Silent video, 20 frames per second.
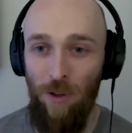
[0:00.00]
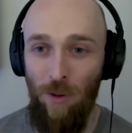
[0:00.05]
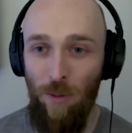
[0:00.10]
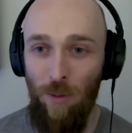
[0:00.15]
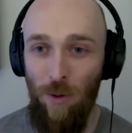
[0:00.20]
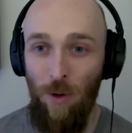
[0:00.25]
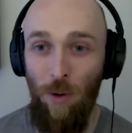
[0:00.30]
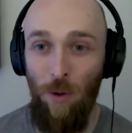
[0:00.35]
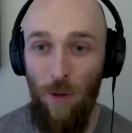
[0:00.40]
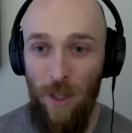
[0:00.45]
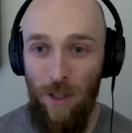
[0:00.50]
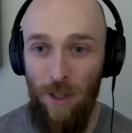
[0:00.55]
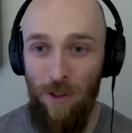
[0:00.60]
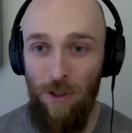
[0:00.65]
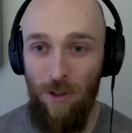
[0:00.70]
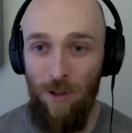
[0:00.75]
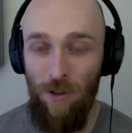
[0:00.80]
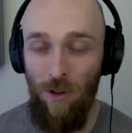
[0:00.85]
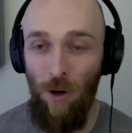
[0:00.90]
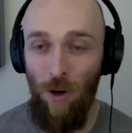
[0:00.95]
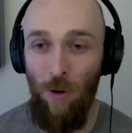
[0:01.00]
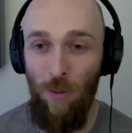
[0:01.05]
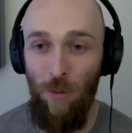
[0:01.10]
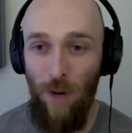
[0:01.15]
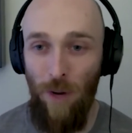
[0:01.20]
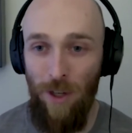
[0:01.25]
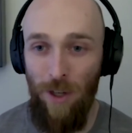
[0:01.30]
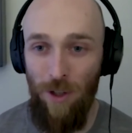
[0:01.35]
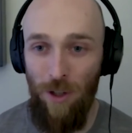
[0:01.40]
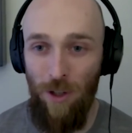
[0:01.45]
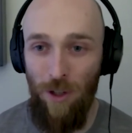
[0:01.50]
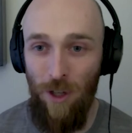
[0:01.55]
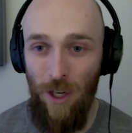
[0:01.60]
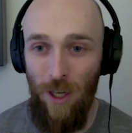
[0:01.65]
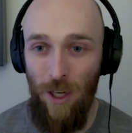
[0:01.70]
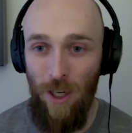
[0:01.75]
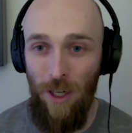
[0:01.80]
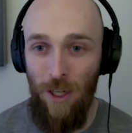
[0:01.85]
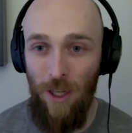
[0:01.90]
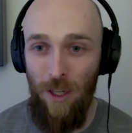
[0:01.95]
your employees so much
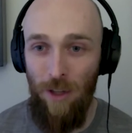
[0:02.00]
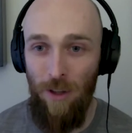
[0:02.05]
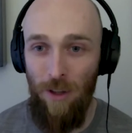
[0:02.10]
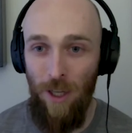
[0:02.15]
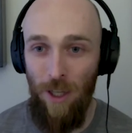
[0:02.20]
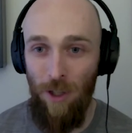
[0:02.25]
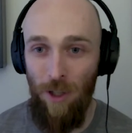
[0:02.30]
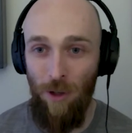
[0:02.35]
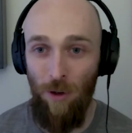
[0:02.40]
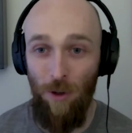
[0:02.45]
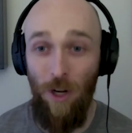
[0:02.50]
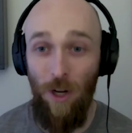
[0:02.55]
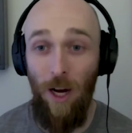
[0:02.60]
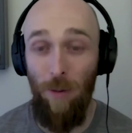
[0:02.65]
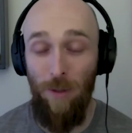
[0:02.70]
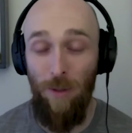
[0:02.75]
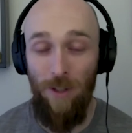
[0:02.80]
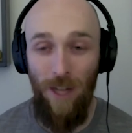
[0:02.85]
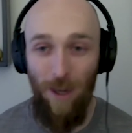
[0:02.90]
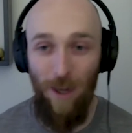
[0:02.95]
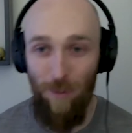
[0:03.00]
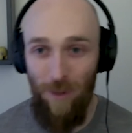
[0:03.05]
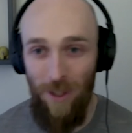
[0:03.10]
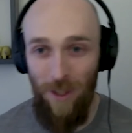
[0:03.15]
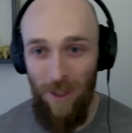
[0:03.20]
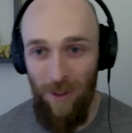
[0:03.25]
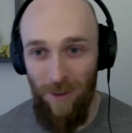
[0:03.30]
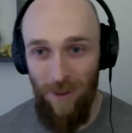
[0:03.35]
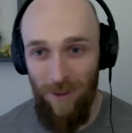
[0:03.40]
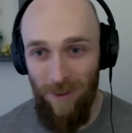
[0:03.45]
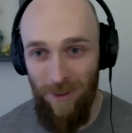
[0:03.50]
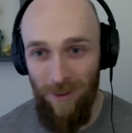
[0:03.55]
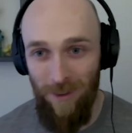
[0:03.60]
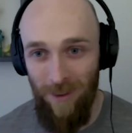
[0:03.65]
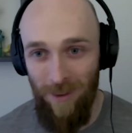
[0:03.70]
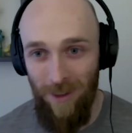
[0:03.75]
that your cup is empty.